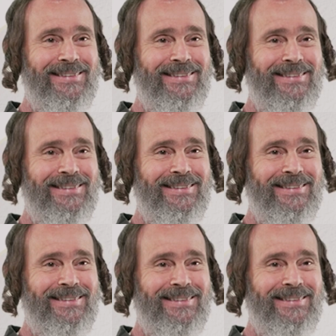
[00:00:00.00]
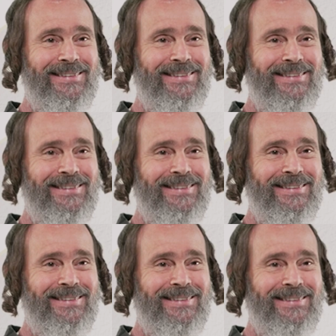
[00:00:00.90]

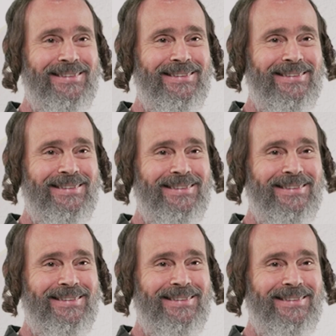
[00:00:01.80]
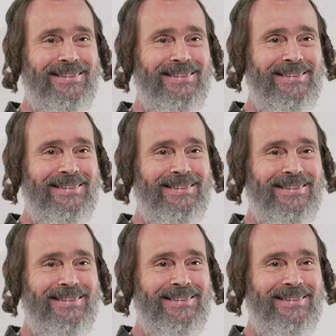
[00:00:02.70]

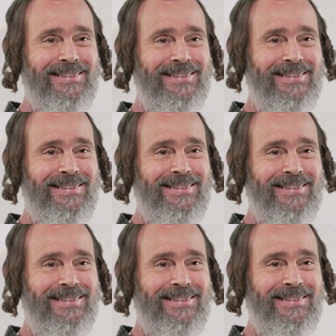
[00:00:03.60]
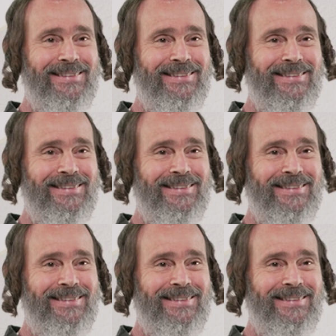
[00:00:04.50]

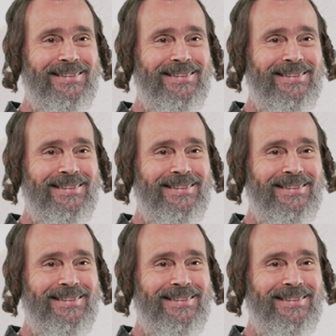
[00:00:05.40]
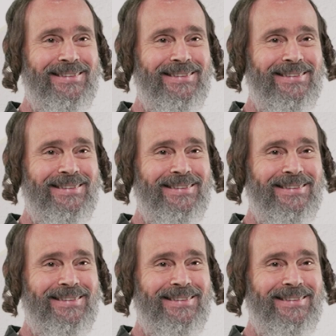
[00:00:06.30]

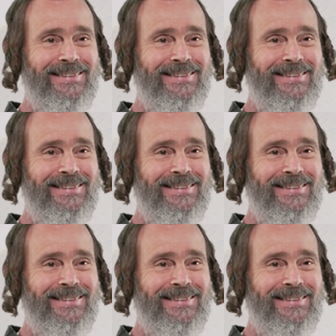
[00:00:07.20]
[no speech]